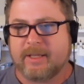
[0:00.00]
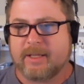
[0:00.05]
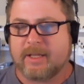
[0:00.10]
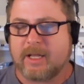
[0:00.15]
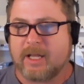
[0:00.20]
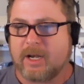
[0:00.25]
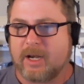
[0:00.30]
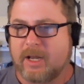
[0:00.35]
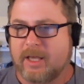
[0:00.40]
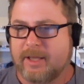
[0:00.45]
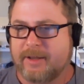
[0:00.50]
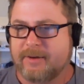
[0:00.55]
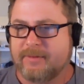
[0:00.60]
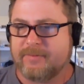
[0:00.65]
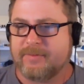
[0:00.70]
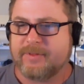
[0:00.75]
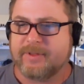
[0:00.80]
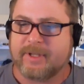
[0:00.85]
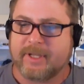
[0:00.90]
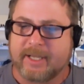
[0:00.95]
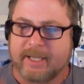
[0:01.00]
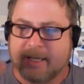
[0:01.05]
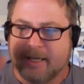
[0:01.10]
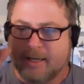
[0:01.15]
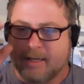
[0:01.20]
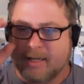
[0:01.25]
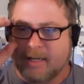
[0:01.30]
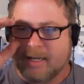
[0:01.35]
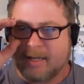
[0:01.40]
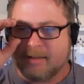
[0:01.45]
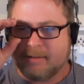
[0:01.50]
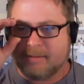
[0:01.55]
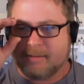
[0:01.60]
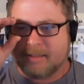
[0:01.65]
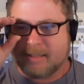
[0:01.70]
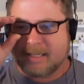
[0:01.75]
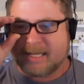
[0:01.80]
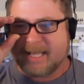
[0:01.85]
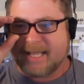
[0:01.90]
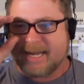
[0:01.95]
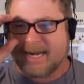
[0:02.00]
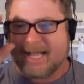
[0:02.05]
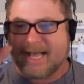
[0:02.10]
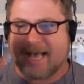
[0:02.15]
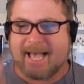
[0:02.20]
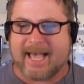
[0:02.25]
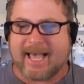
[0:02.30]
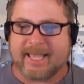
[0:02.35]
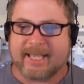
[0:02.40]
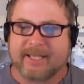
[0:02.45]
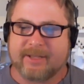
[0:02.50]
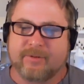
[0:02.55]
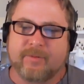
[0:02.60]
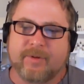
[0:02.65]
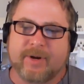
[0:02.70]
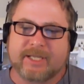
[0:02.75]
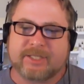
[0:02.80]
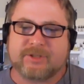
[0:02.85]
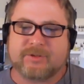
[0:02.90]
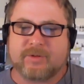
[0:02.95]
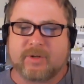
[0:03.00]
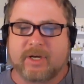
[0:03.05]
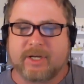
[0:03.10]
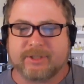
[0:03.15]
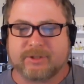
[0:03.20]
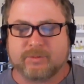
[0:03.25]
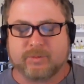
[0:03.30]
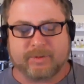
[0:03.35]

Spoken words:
A lot of the kind of high-end restaurants,